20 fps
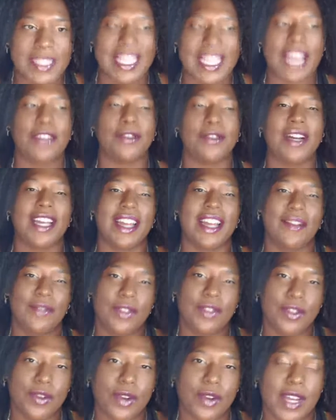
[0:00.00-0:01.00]
how do I have
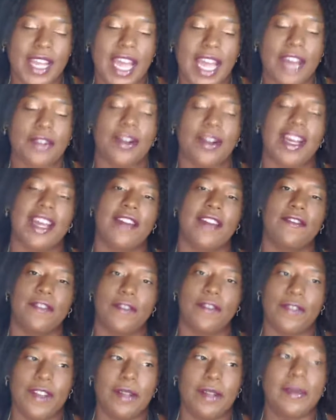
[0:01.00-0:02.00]
joy, how do I have
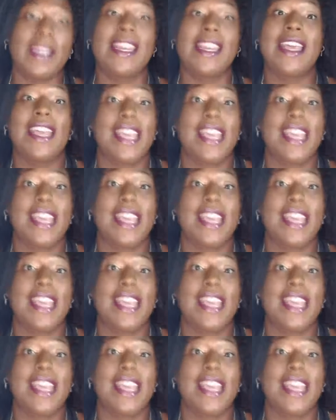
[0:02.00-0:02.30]
fulfillment